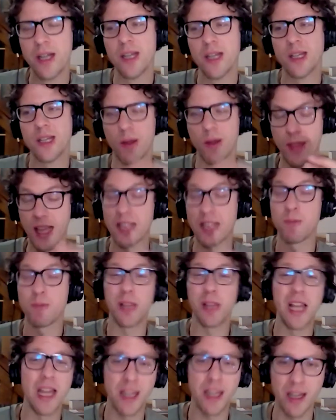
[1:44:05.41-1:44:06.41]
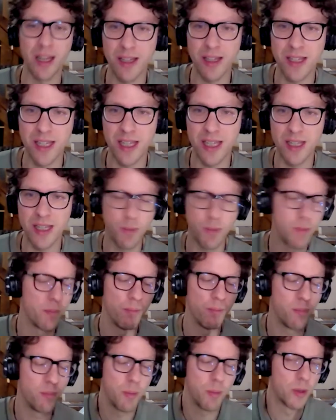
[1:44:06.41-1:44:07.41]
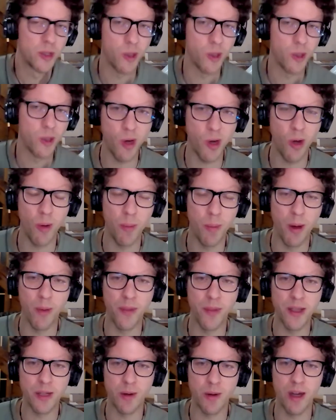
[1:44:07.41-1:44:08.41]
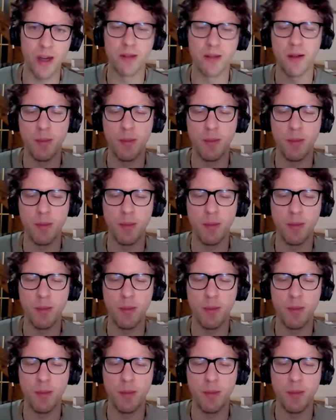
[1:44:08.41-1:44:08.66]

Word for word: So that's blinding disease. People don't know about this, right?